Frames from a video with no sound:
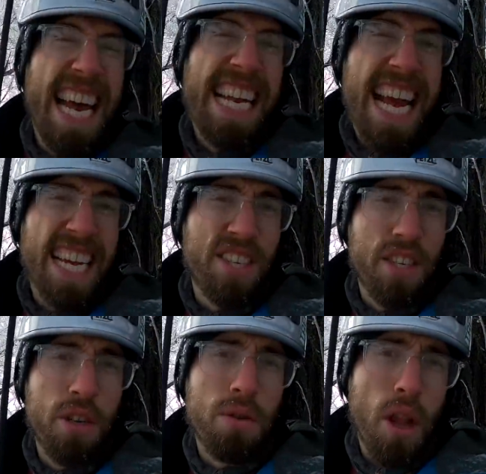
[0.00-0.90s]
end is
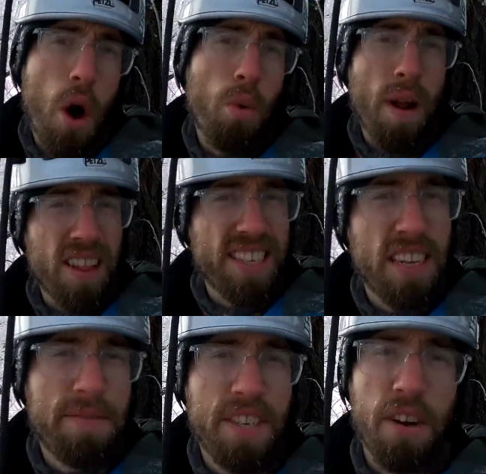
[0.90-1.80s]
too low
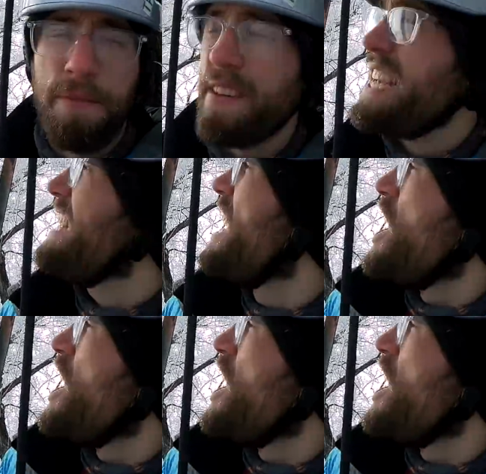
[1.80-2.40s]
relative to your feet,